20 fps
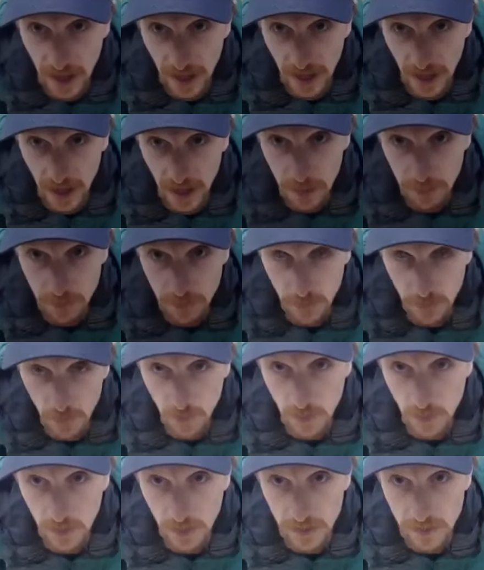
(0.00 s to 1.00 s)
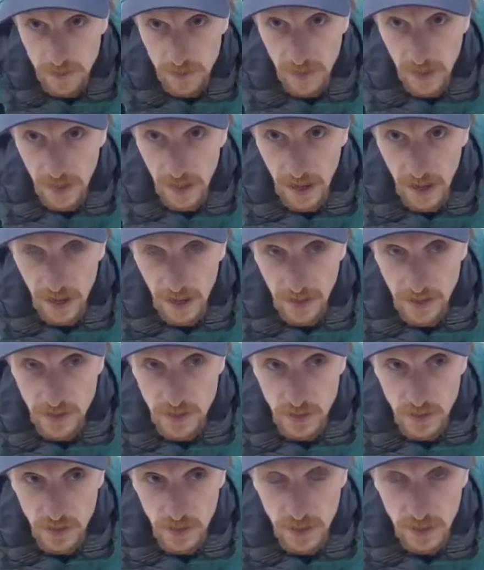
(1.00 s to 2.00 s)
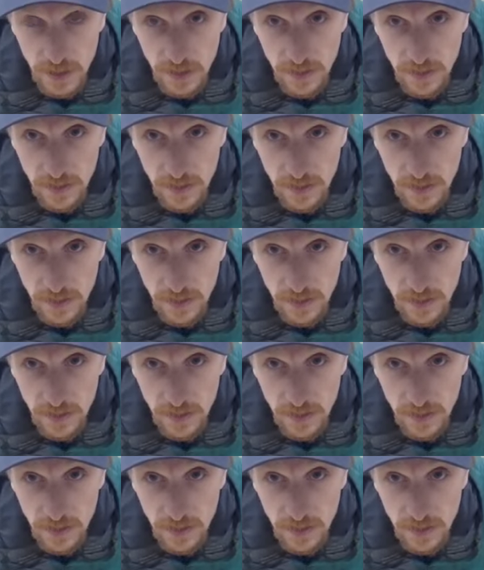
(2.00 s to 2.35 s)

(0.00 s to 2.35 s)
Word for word: I opt for is that I actually